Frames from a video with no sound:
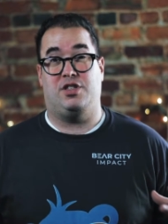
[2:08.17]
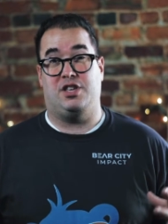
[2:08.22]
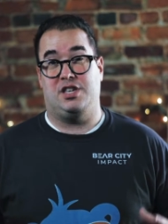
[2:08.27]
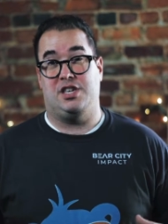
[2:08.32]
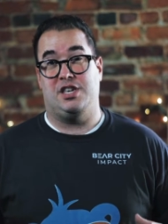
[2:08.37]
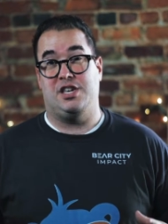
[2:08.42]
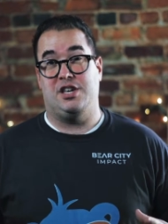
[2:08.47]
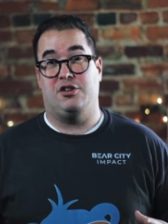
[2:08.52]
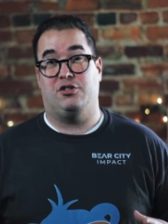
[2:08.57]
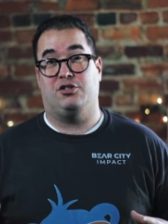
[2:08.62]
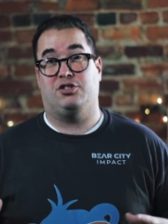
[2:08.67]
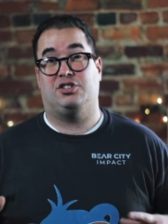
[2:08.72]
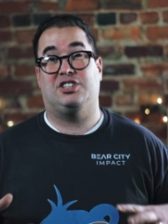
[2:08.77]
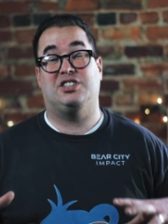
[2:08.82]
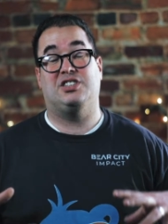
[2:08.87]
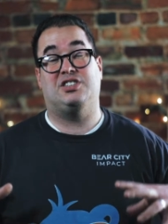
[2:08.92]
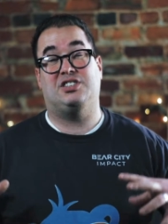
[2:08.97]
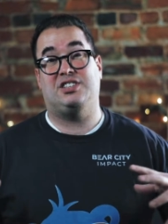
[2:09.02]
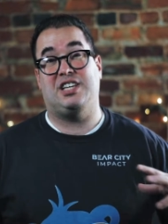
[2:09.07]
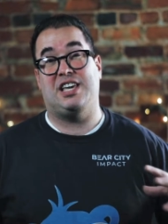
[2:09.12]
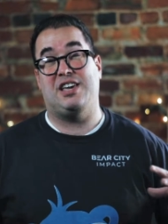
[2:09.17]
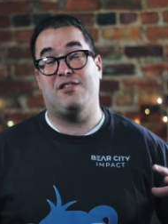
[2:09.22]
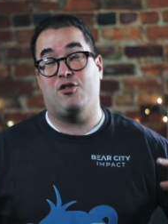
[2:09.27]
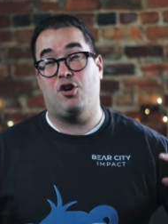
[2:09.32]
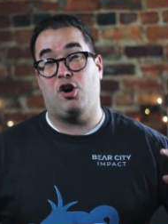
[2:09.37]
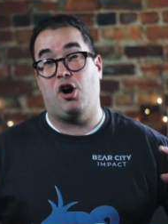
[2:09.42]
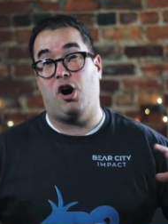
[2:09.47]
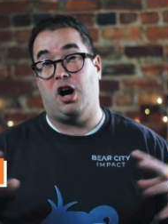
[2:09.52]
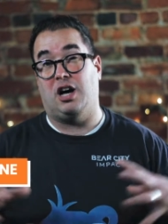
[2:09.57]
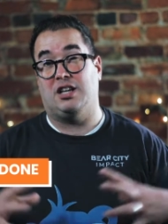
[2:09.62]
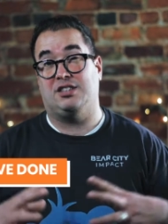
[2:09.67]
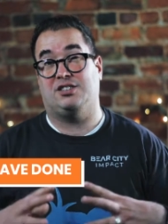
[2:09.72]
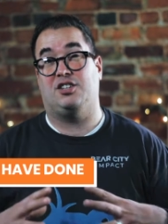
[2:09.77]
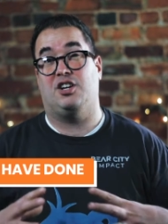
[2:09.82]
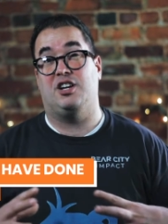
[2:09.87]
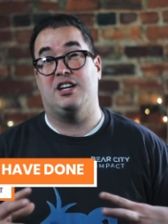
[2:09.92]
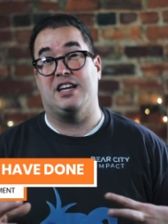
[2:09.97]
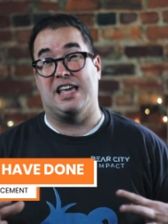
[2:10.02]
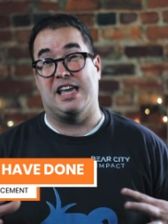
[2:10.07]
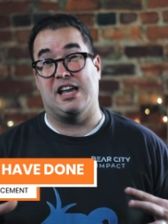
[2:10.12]
the years to save costs
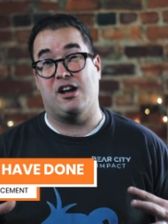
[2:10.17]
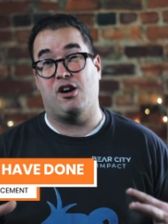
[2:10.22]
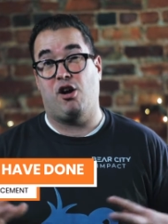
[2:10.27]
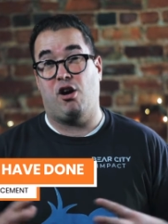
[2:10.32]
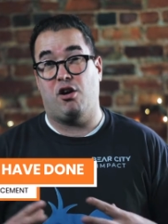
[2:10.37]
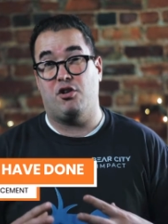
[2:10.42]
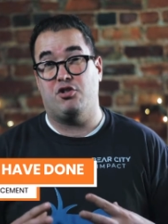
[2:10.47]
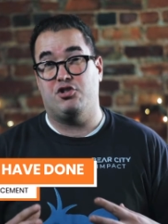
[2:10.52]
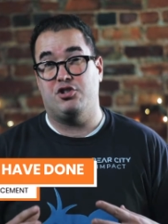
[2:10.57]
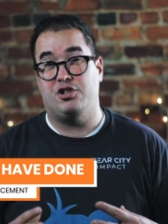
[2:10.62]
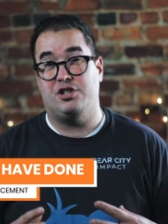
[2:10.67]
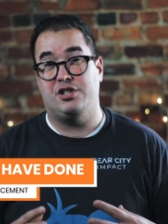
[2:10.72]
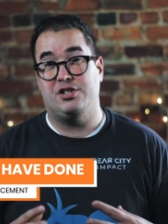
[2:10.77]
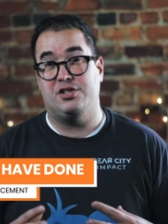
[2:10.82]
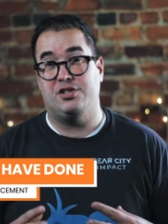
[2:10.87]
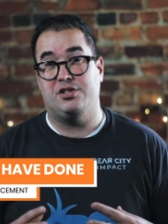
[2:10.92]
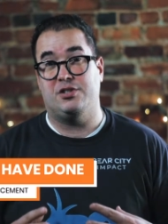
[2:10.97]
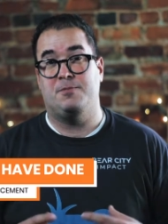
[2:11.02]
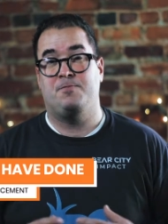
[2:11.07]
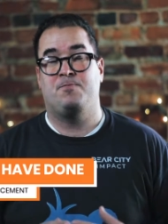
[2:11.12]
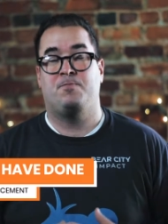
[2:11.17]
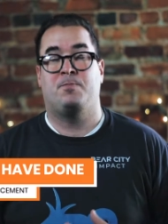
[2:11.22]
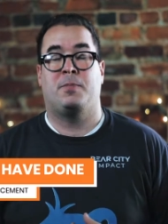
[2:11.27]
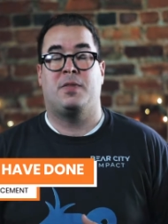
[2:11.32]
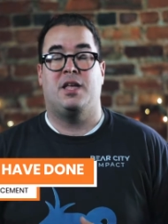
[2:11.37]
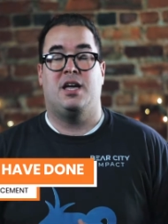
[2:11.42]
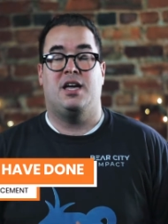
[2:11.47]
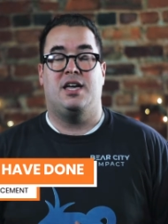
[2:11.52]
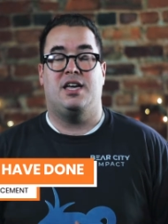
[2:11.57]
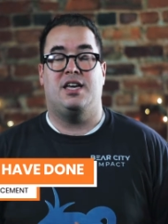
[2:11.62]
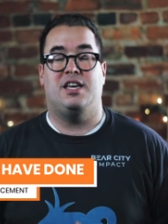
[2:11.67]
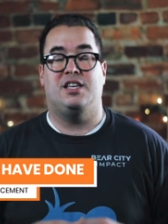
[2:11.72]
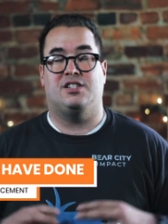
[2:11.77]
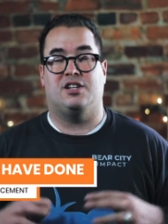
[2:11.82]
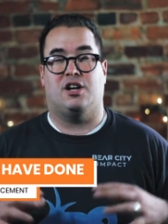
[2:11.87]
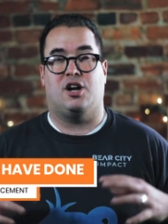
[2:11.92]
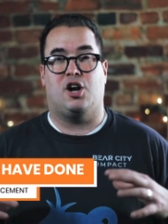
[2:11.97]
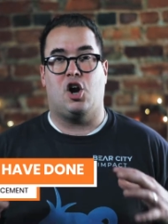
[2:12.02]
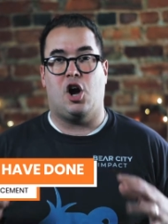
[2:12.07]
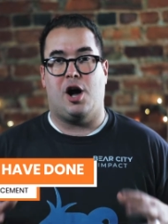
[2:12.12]
on ink cartridges is
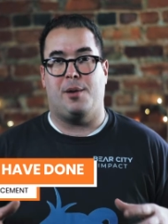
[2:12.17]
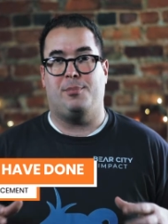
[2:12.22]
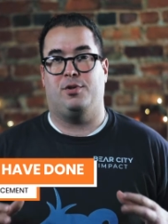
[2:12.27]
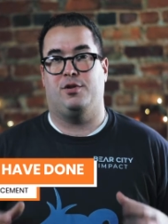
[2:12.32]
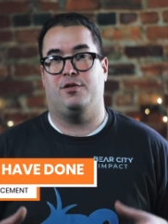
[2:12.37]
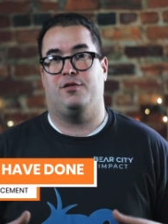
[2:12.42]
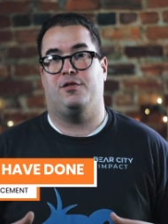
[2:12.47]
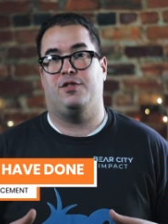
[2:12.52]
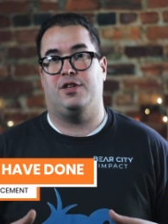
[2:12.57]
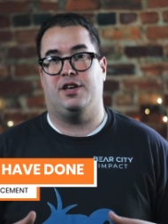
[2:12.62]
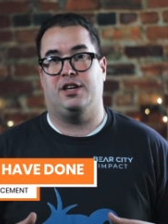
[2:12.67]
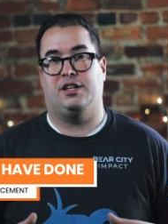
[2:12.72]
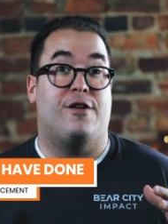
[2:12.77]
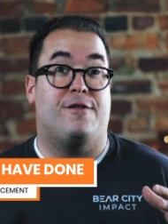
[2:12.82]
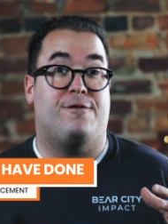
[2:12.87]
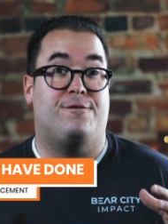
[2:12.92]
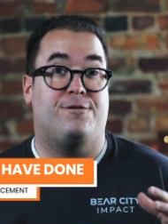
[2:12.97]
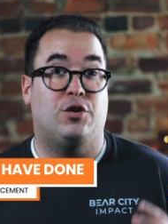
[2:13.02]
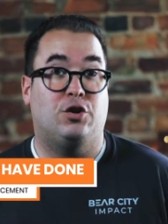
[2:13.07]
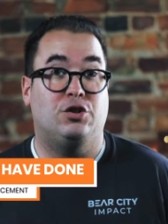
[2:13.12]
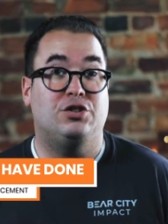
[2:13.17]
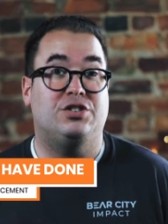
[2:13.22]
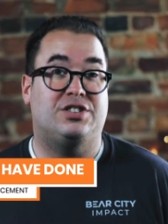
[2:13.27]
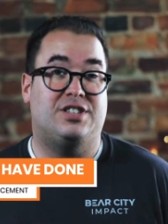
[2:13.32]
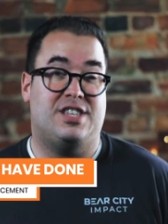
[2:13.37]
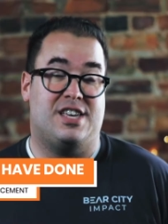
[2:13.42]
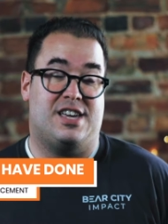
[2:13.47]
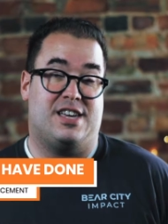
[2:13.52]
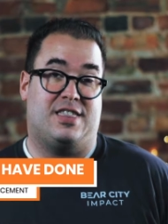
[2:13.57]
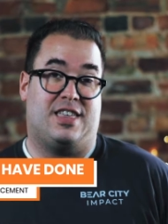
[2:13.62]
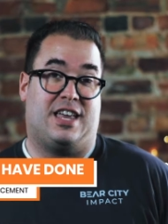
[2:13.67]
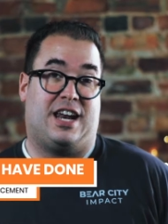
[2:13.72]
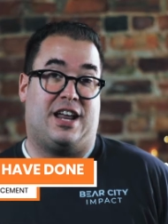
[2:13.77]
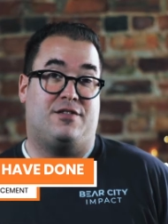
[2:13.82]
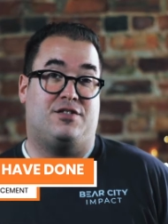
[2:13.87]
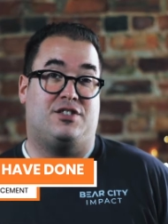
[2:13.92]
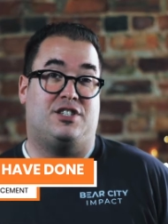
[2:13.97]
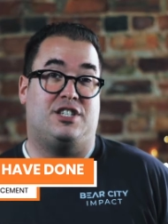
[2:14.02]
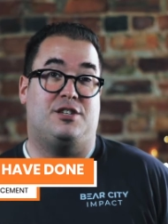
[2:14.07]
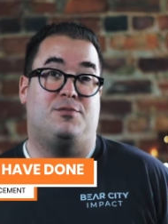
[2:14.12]
a couple of things. The first thing that
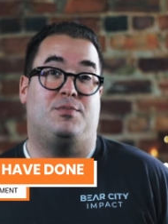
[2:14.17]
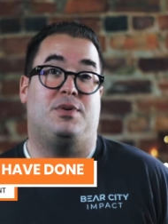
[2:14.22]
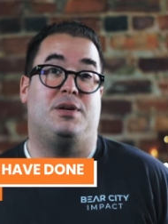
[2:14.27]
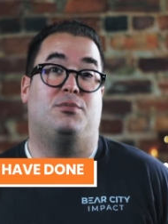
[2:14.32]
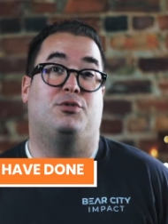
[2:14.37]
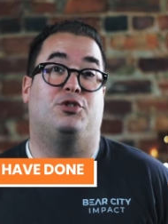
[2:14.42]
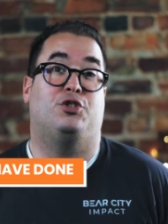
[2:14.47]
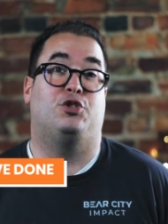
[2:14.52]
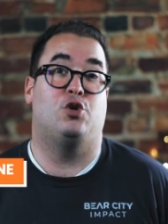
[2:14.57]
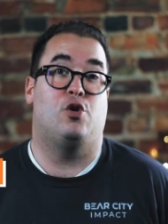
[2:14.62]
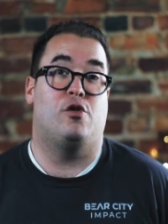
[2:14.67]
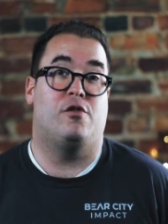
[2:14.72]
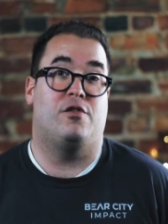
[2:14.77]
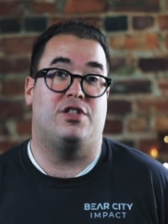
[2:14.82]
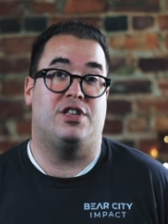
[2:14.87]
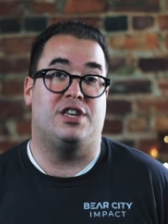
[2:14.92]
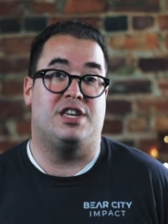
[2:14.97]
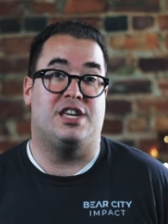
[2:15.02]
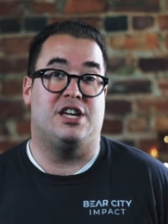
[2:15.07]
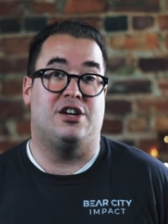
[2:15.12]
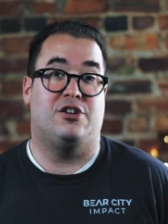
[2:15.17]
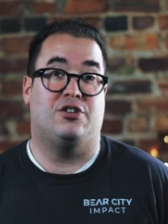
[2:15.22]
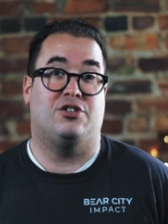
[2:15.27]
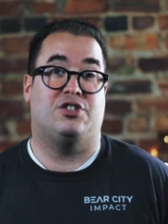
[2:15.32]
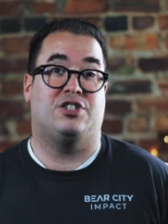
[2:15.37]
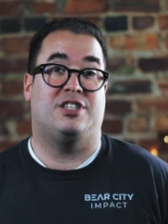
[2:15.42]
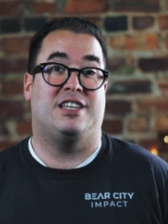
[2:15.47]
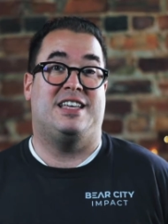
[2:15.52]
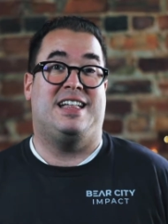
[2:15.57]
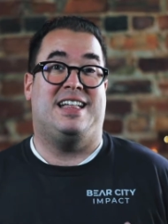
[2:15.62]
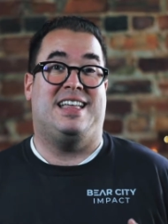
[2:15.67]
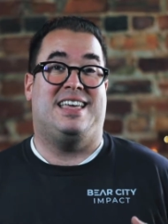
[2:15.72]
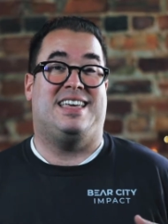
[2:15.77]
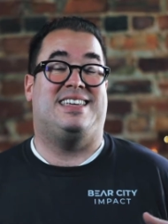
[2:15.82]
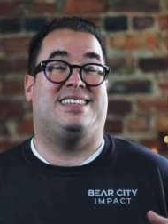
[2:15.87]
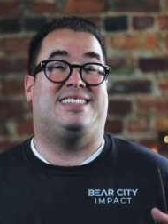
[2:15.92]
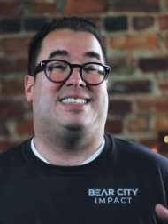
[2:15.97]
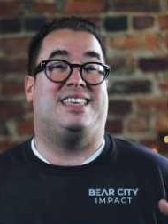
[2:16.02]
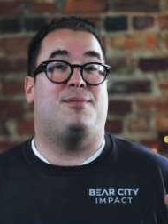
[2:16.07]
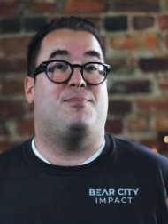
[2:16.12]
I've seen people do over the years
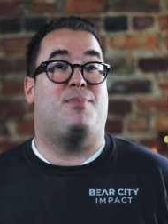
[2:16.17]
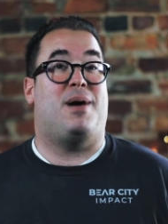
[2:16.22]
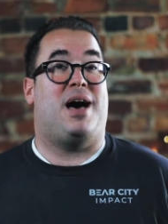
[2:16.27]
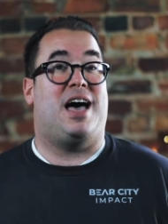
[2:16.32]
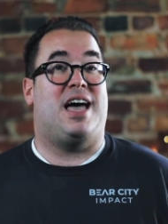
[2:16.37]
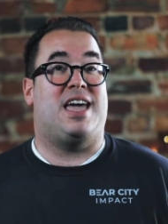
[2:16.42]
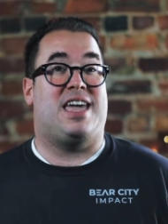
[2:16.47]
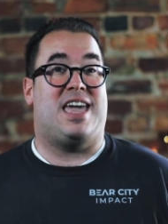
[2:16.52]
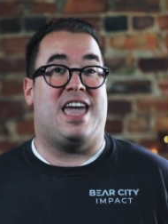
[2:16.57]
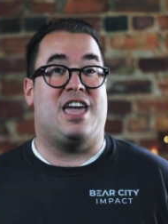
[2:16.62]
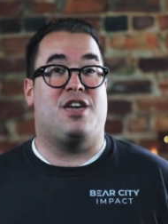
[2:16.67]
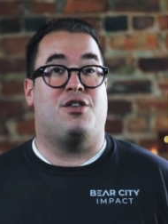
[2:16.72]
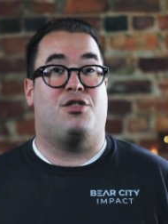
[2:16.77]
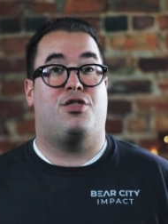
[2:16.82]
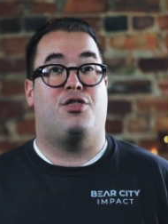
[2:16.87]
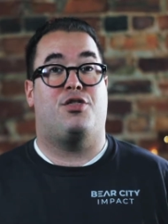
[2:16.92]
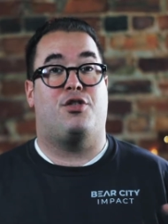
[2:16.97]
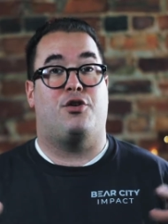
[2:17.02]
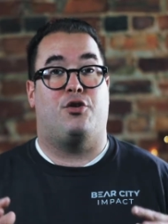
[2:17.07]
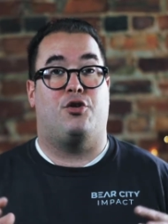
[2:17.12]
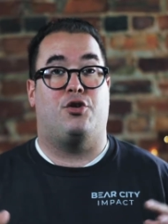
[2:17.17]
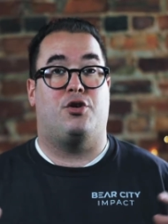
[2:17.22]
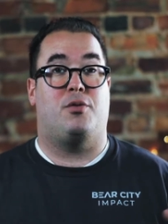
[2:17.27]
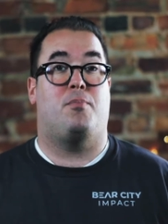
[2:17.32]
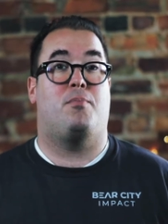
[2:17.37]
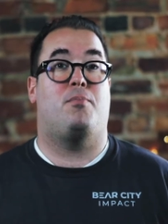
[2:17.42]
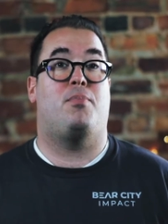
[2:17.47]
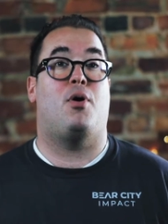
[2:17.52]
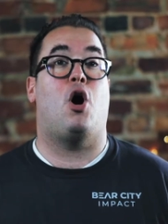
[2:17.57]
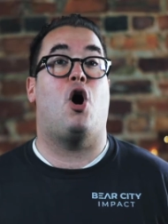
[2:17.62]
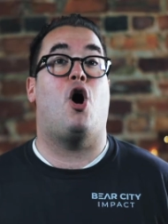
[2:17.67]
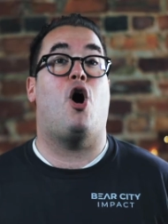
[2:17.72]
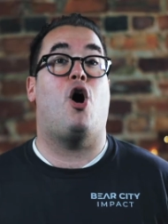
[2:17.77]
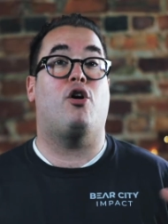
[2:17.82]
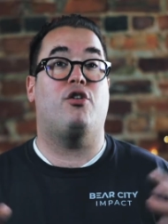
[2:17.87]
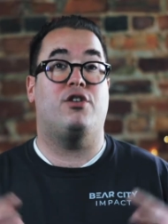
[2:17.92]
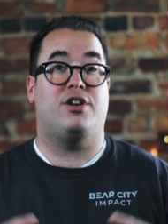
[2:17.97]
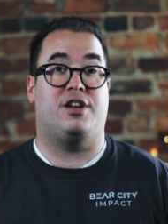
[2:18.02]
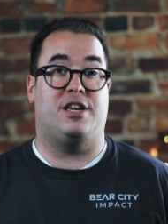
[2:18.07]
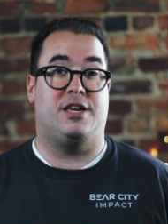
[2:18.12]
is they buy a
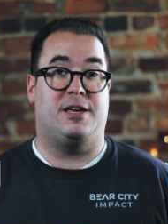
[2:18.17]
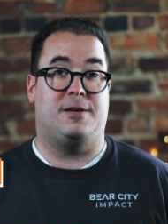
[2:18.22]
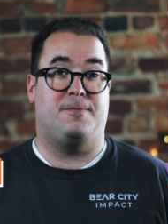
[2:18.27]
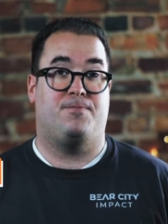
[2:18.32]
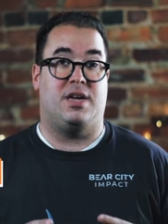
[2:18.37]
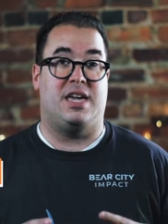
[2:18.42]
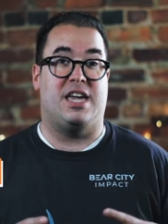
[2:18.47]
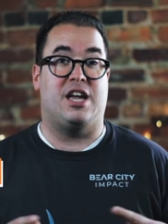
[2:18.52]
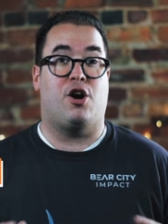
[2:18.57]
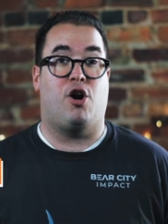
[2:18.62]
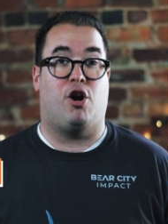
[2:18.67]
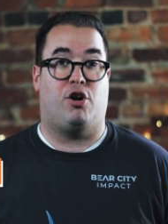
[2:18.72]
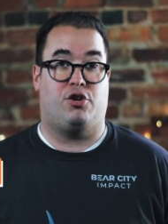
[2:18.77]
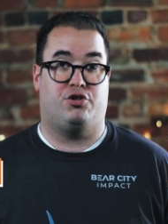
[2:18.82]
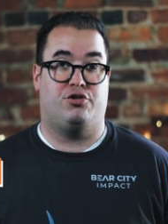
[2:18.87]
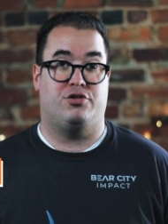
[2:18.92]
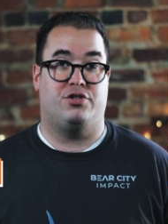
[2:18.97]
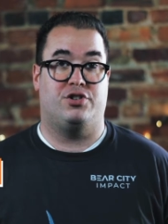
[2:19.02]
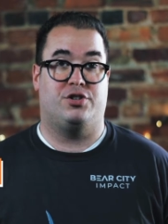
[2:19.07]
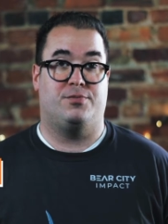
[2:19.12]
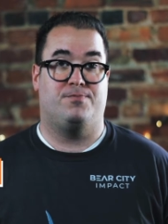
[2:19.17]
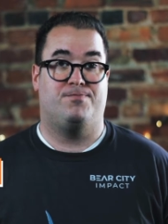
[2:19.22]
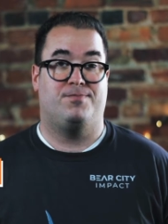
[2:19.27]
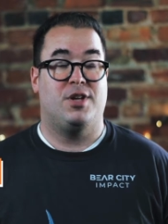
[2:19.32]
third-party ink cartridge.